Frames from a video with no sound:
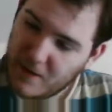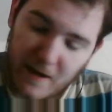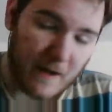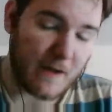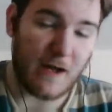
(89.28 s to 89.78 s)

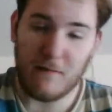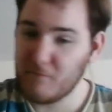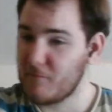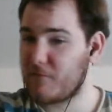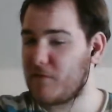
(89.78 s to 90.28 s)
you got
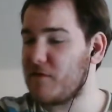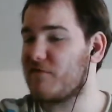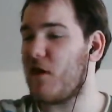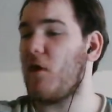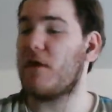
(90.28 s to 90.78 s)
you
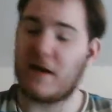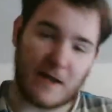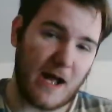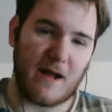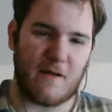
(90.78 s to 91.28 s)
joke and it
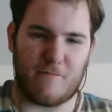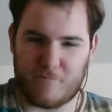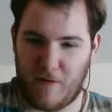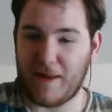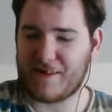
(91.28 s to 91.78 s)
got a
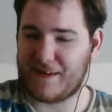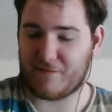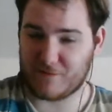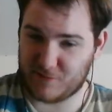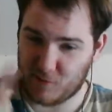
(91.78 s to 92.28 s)
fancy
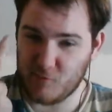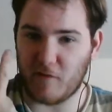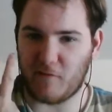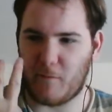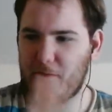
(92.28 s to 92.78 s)
for two
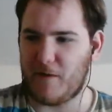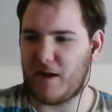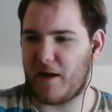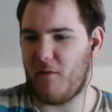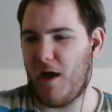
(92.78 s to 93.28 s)
of them
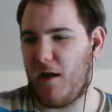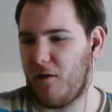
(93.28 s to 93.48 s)
as well.